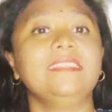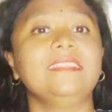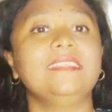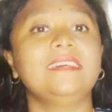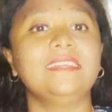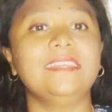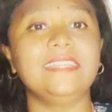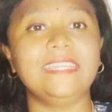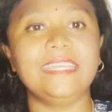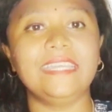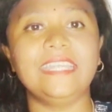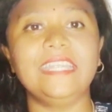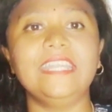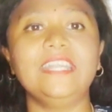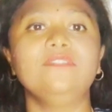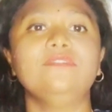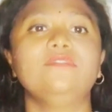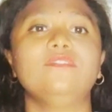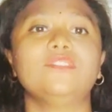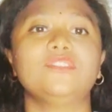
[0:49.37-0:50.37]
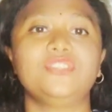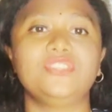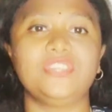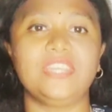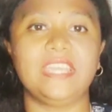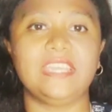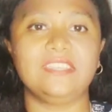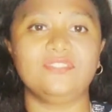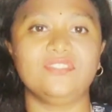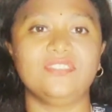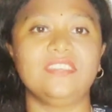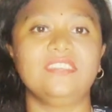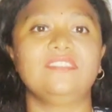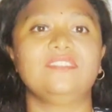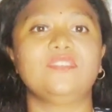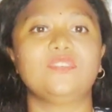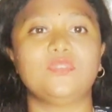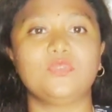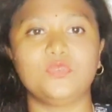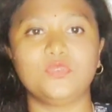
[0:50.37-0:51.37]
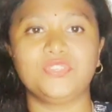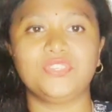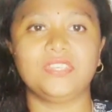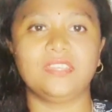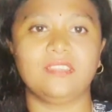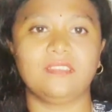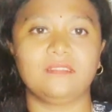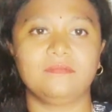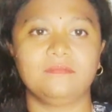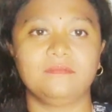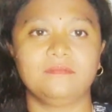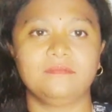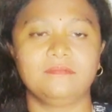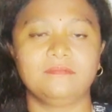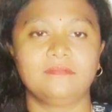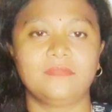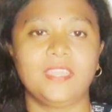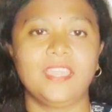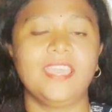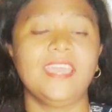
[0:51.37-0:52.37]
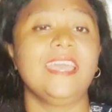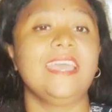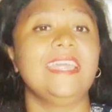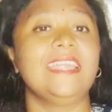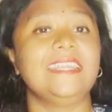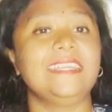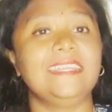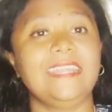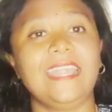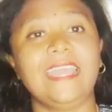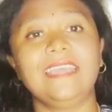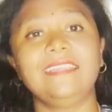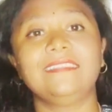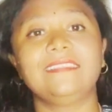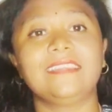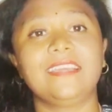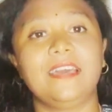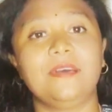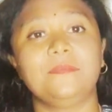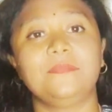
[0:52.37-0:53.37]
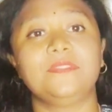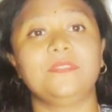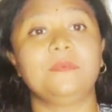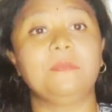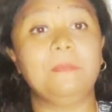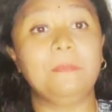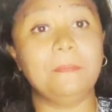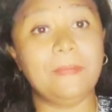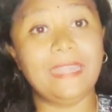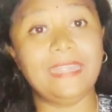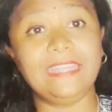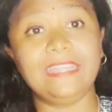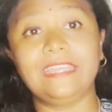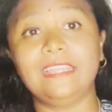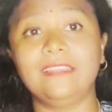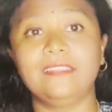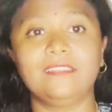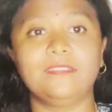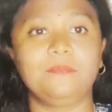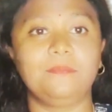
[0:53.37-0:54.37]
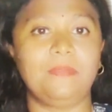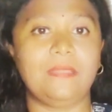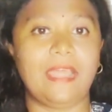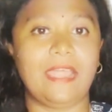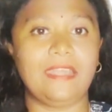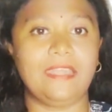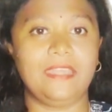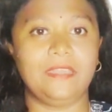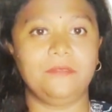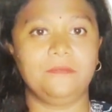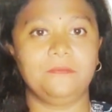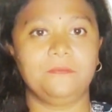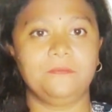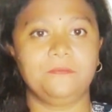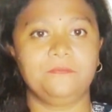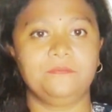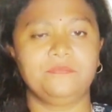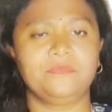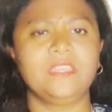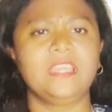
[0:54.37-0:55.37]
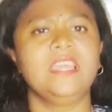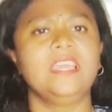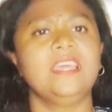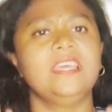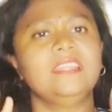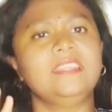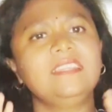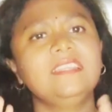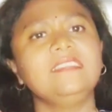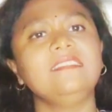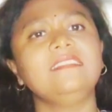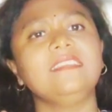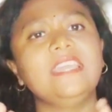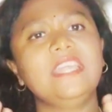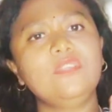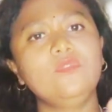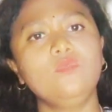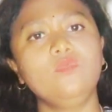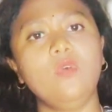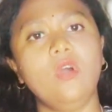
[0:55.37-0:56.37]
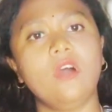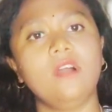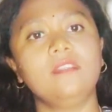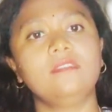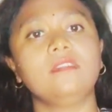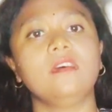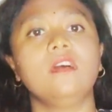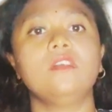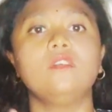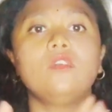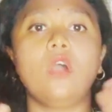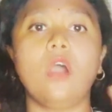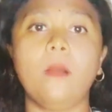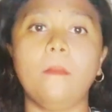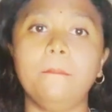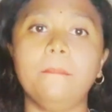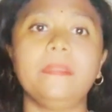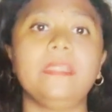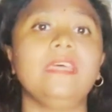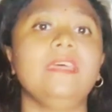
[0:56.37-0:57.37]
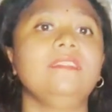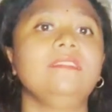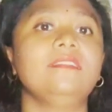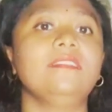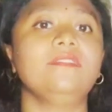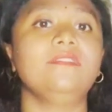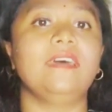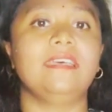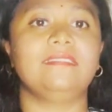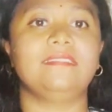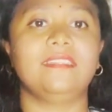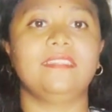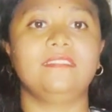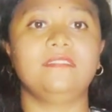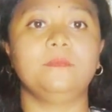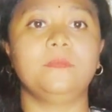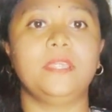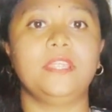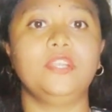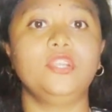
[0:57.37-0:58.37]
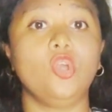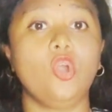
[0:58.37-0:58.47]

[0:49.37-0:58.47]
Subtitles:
the need for change is crucial. Next comes meticulous planning. This involves a comprehensive assessment